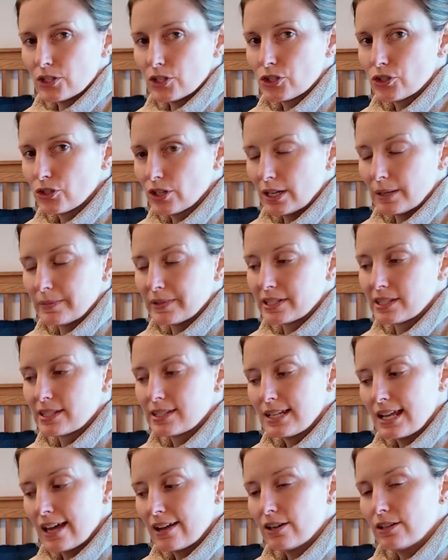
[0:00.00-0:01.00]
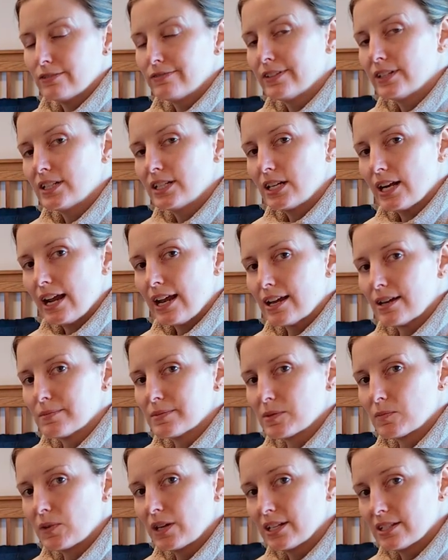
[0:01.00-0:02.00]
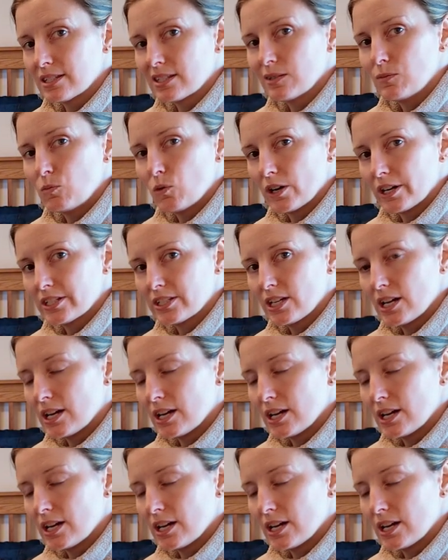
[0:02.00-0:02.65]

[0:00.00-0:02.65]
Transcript: this trip. This is not all fun and games. I'm getting some work